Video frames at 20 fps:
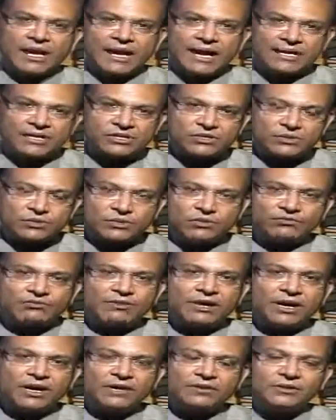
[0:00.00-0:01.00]
And so
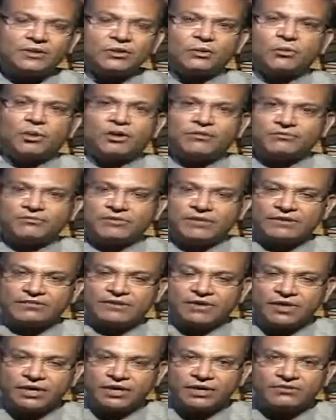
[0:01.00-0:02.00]
far, you know, what they've
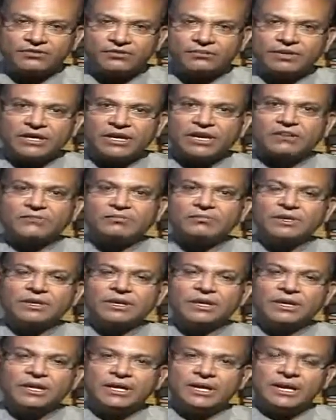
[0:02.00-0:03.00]
heard from the
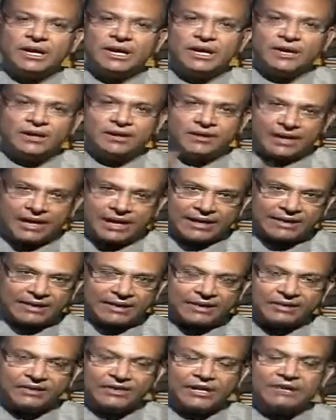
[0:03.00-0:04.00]
government, I
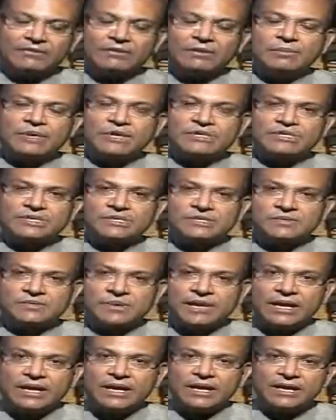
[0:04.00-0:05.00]
think the railway budget as
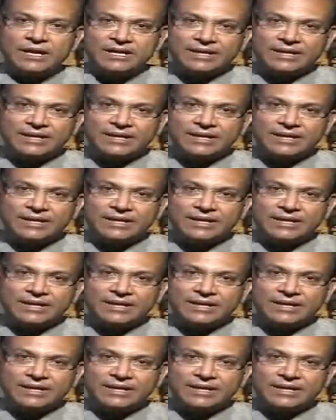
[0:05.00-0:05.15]
well,